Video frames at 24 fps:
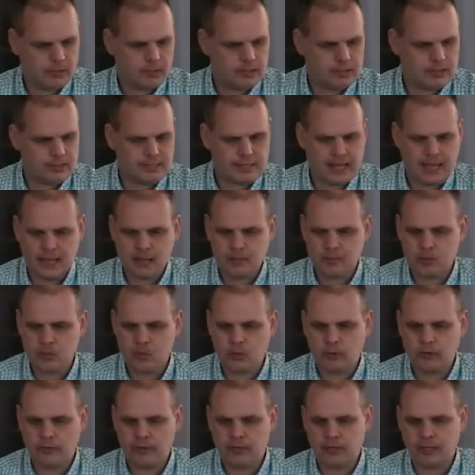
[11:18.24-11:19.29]

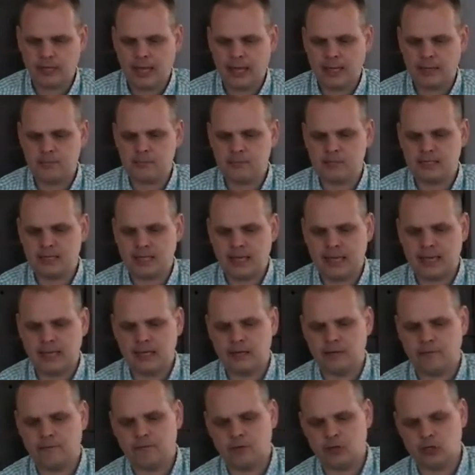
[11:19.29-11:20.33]
Samuel, the namesake
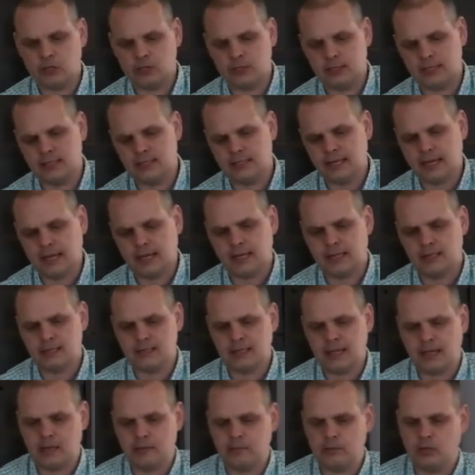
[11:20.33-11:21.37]
of 1st and 2nd
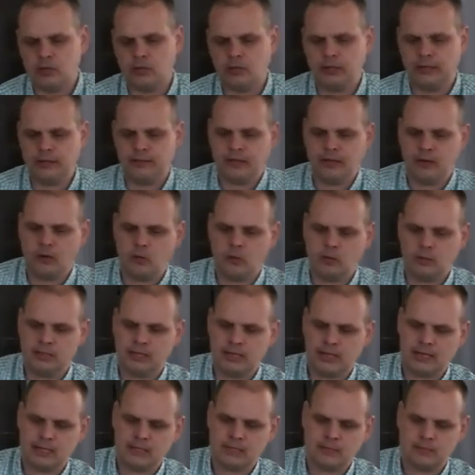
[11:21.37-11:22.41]
Samuel in the Old
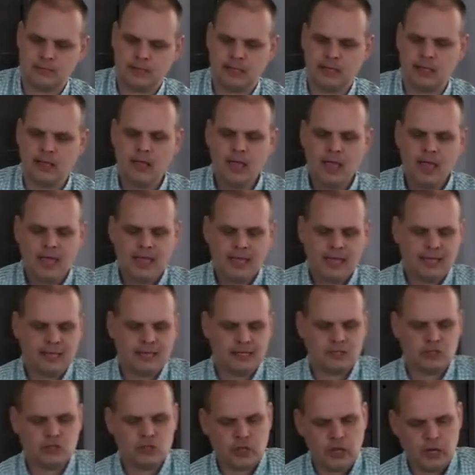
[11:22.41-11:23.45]
Testament,
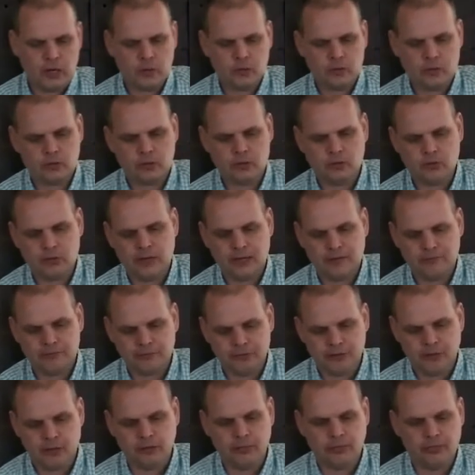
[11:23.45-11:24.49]
is known to have
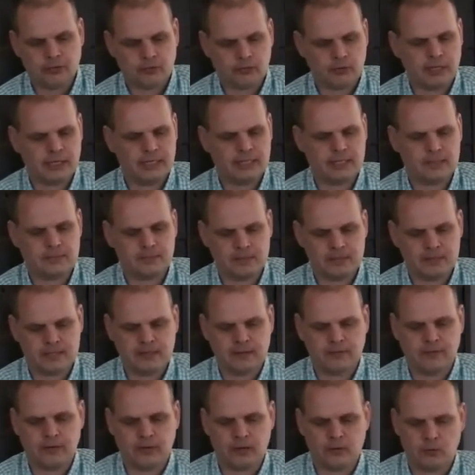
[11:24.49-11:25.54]
filled 3
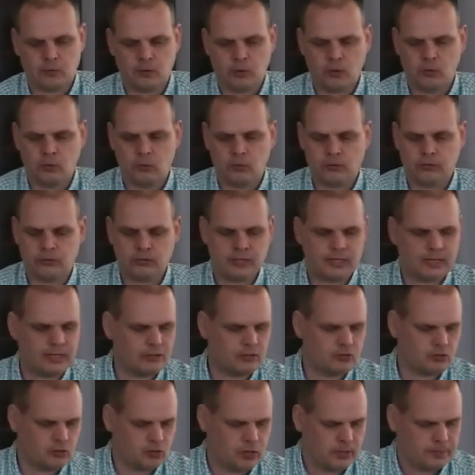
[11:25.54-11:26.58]
specific roles in
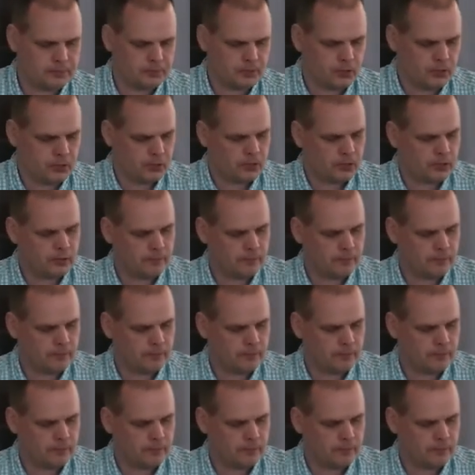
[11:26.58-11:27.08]
Scripture.